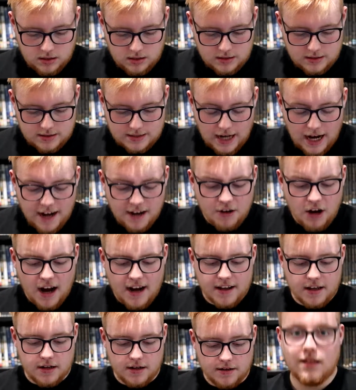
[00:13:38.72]
Tyre
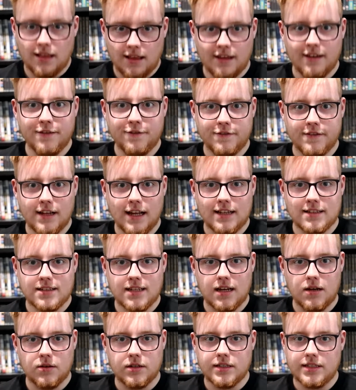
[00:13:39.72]
iron! Cliff gets
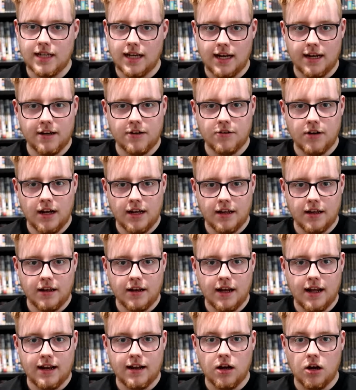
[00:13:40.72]
out a tyre iron
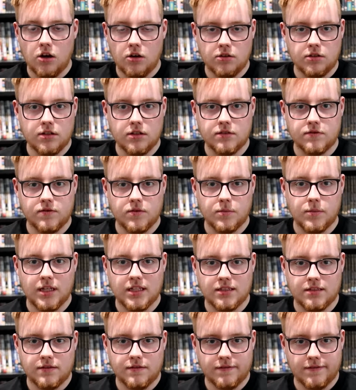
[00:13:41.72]
and orders the
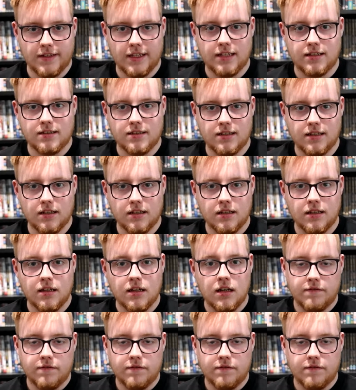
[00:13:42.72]
man to fix it.